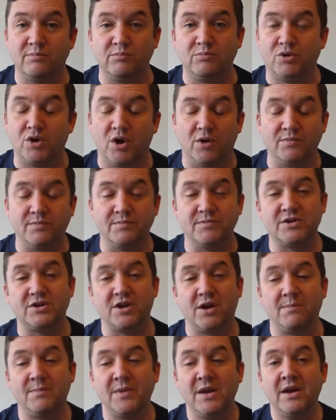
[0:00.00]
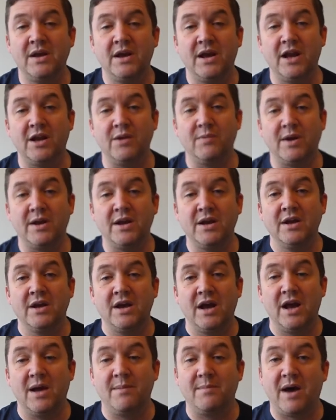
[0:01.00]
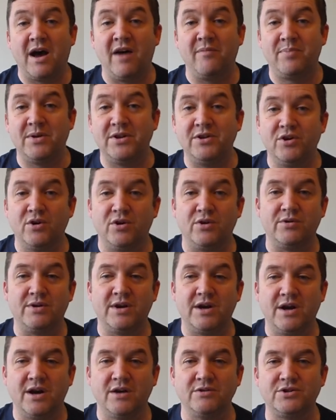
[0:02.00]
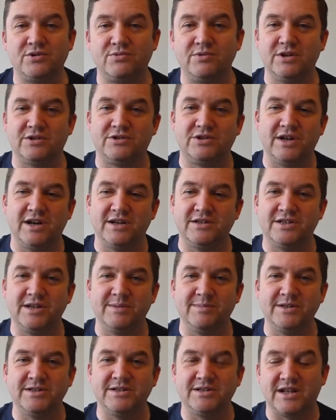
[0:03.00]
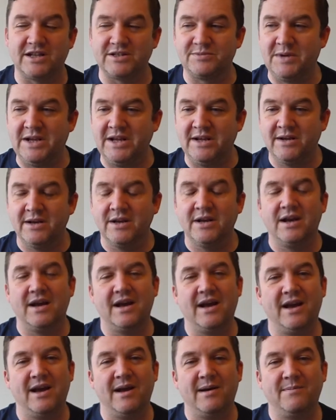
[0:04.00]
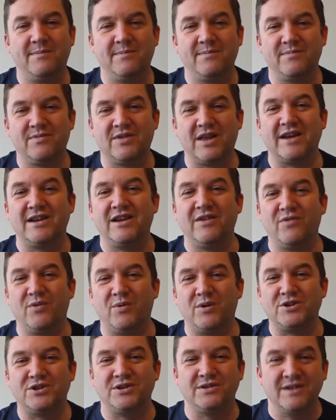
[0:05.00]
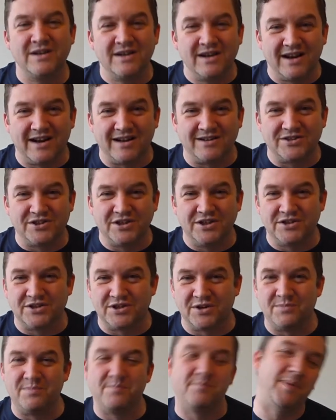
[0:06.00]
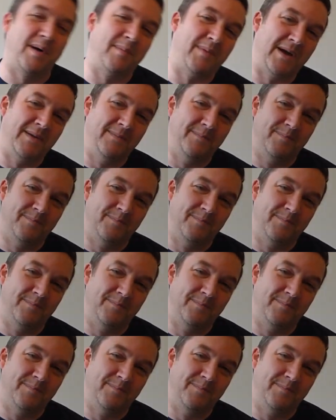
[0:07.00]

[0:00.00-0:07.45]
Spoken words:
done. So anyway, I've been your host, Real Genetic Demon. That's me. Thank you for watching, and I'll see you soon. Bye bye.